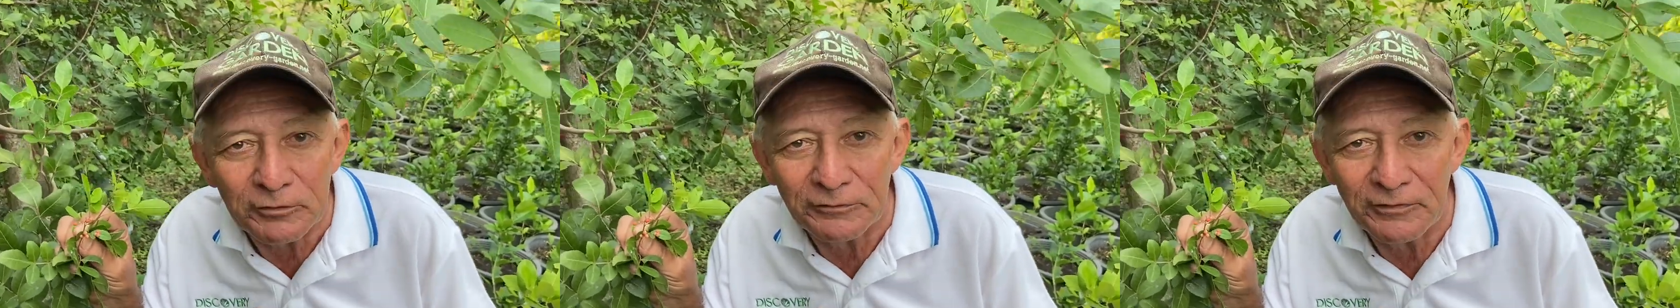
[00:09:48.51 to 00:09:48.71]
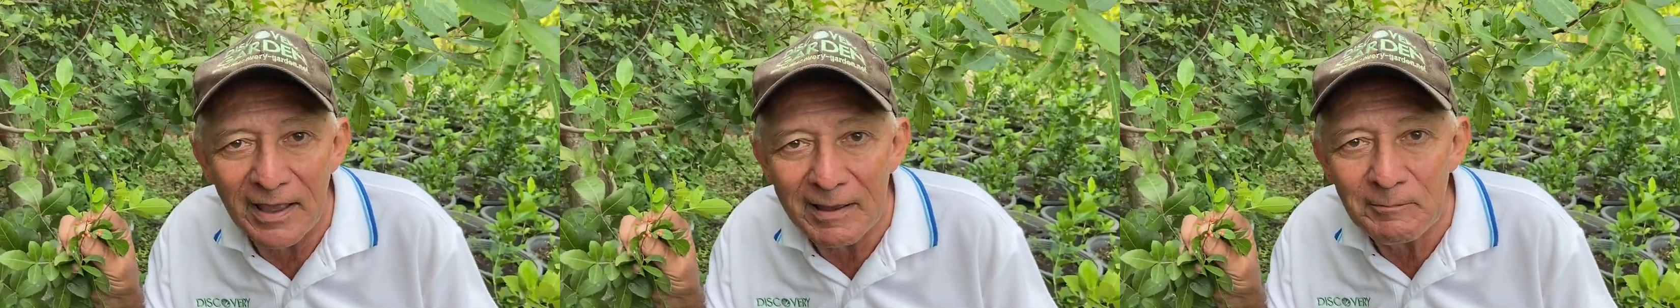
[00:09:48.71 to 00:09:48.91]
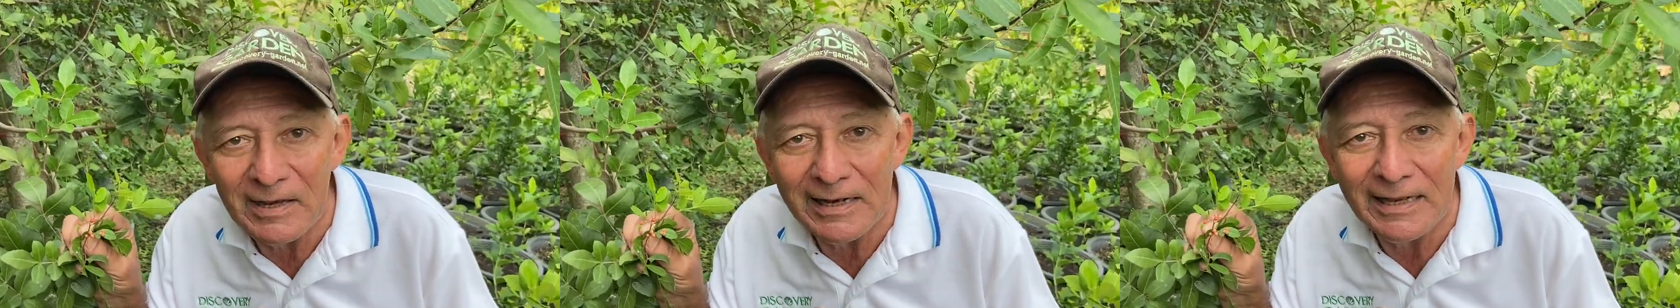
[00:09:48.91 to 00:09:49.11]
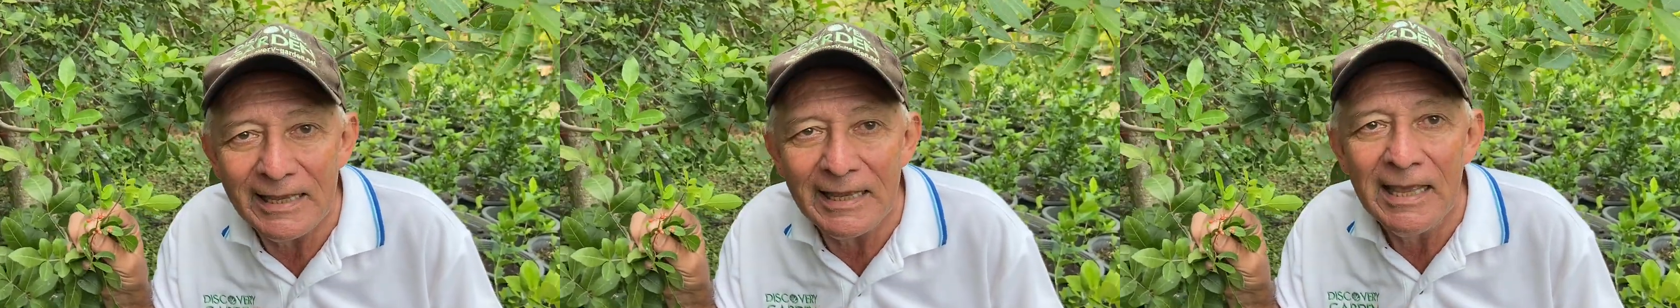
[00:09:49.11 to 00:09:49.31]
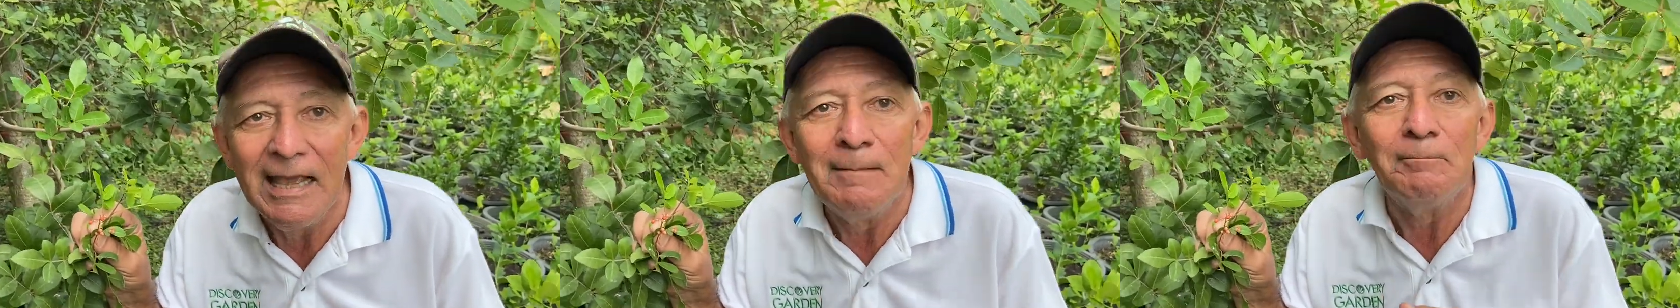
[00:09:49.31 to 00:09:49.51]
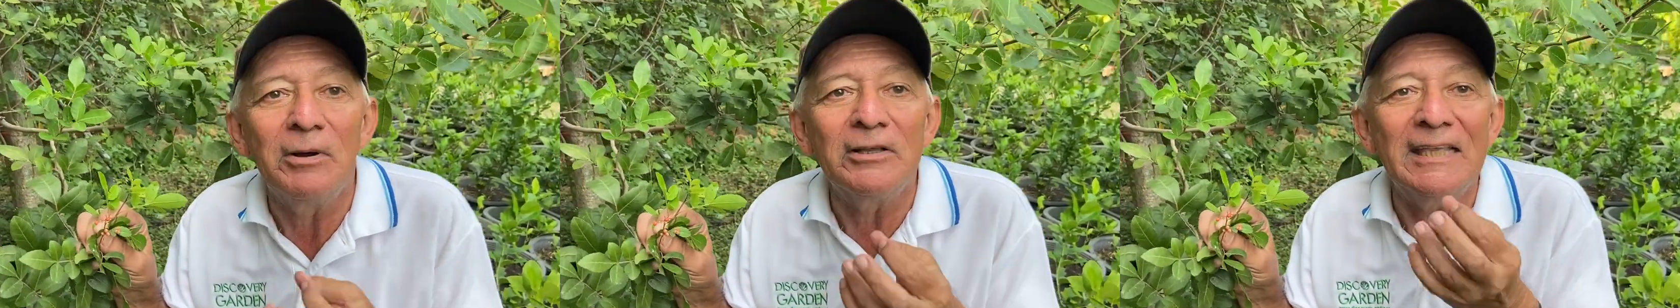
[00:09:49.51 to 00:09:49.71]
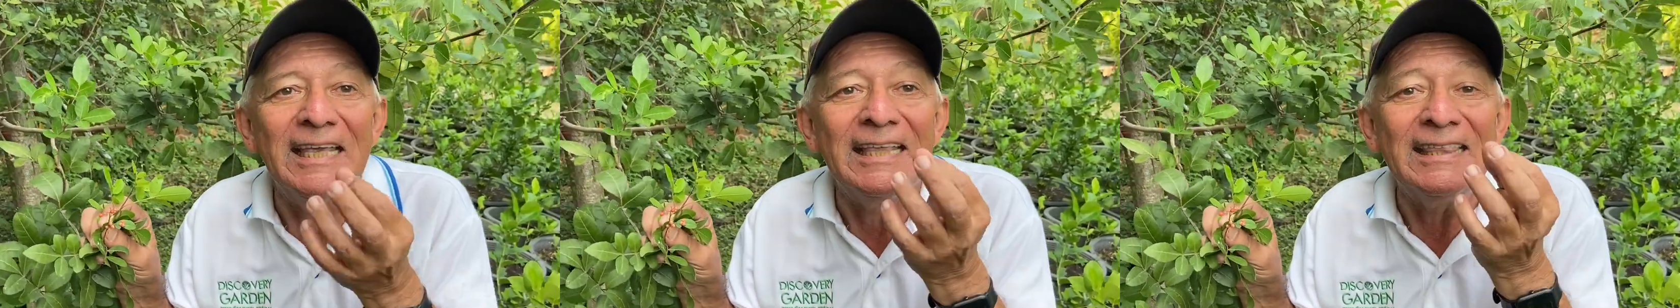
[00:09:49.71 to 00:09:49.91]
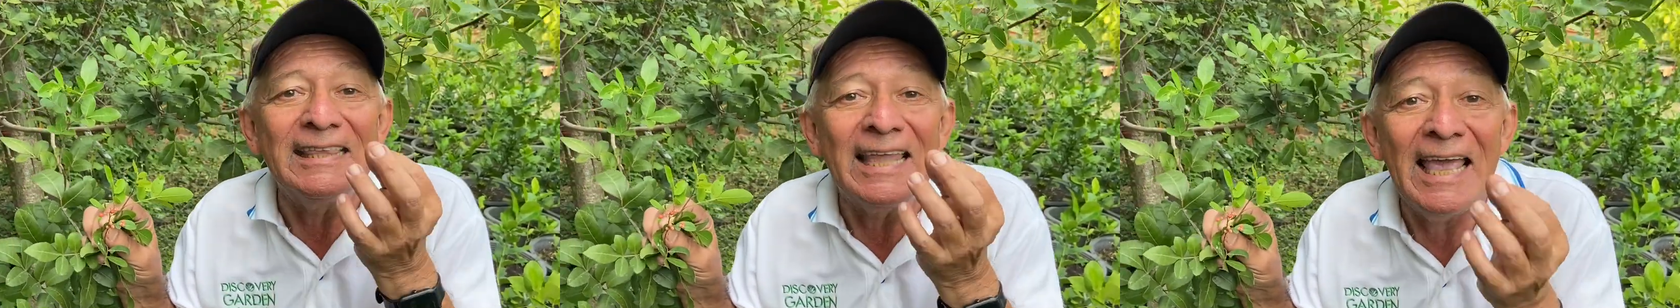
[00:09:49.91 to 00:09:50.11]
family, but
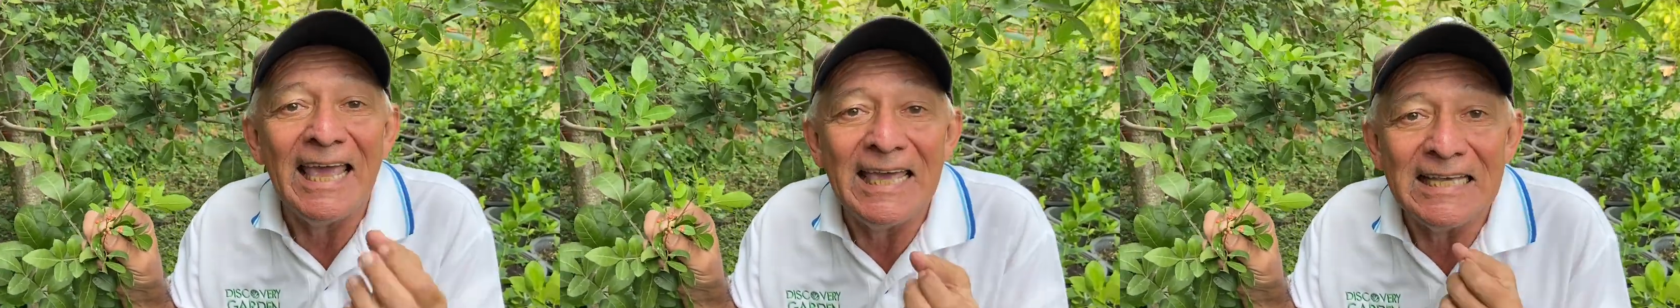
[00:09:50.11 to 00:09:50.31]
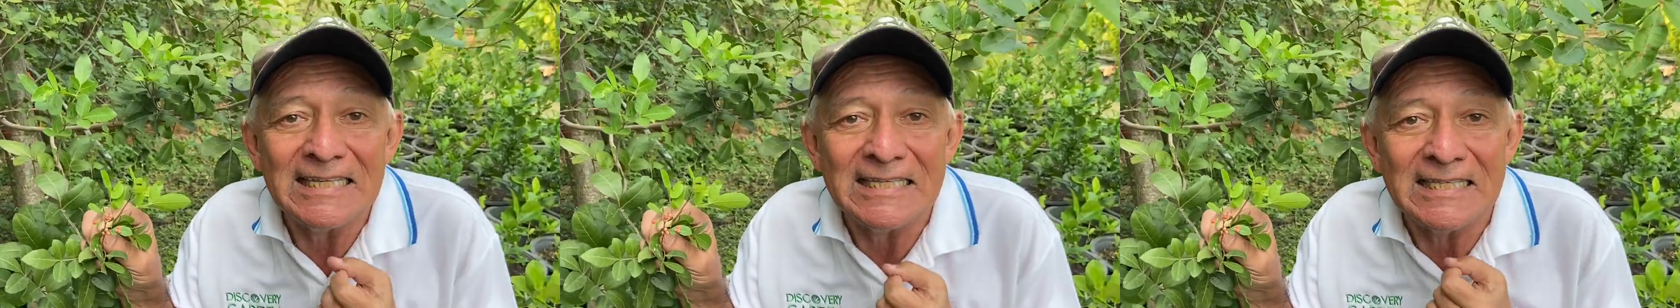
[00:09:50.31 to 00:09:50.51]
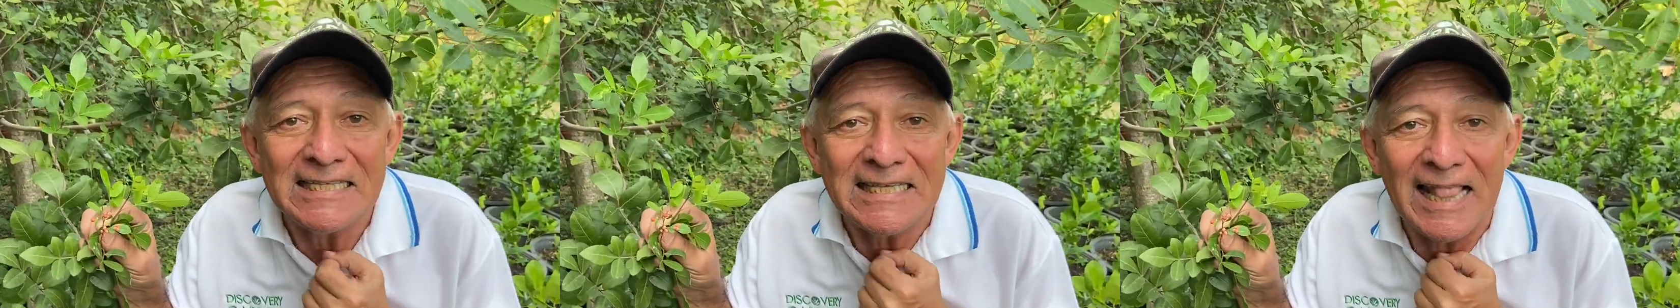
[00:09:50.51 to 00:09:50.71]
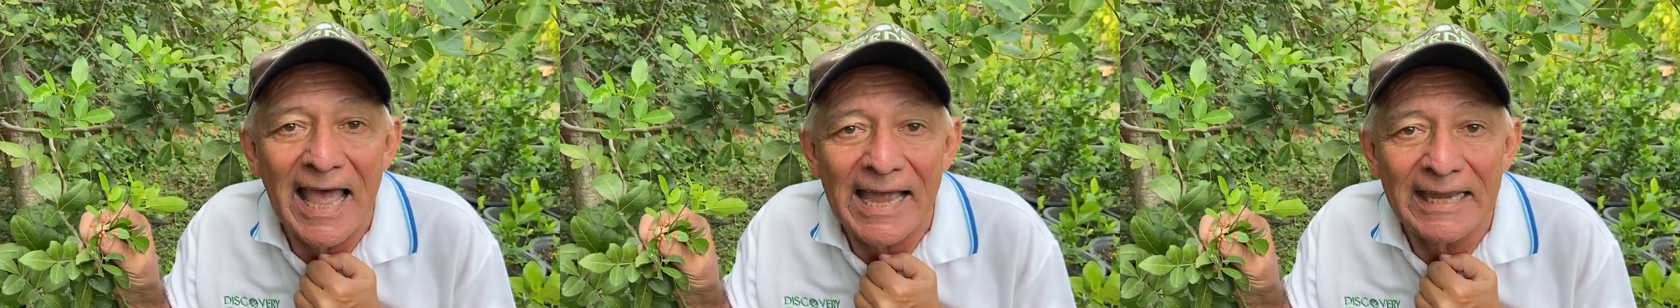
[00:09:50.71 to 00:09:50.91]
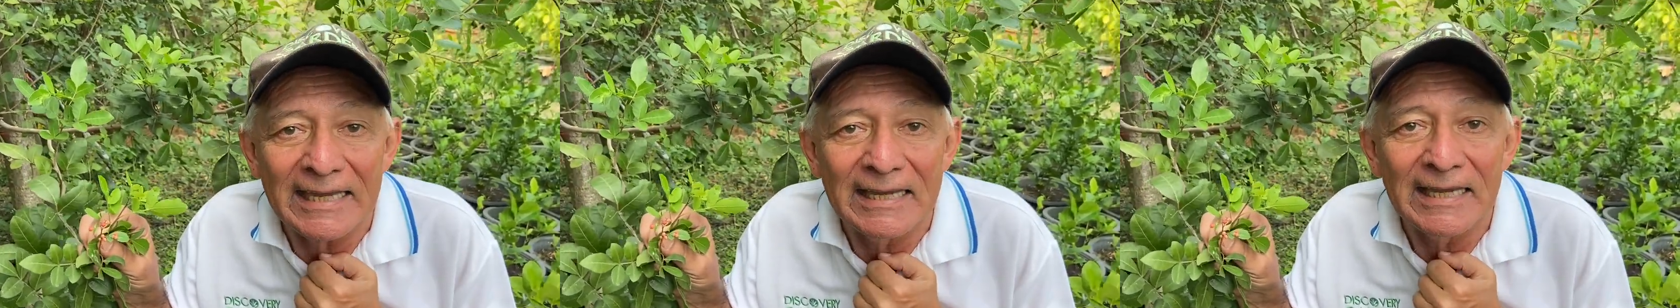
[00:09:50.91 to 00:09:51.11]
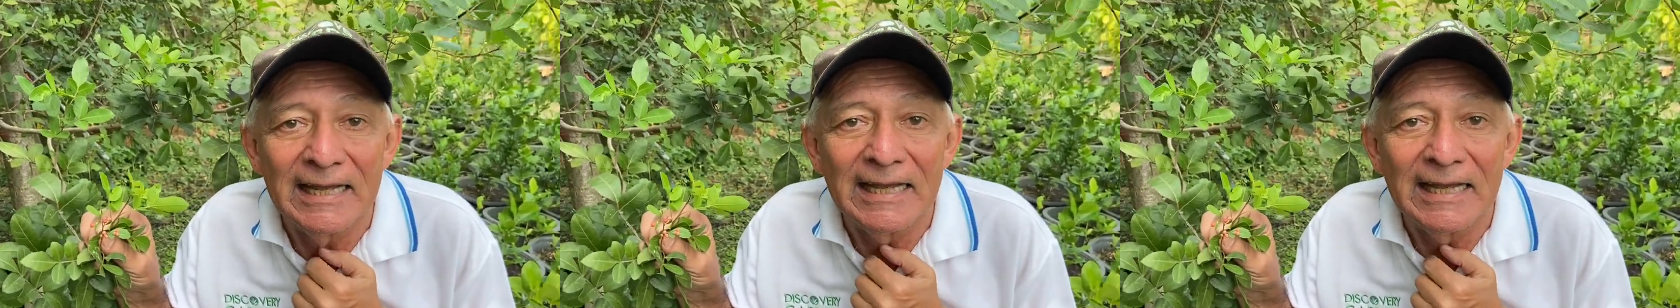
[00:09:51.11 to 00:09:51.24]
it tastes like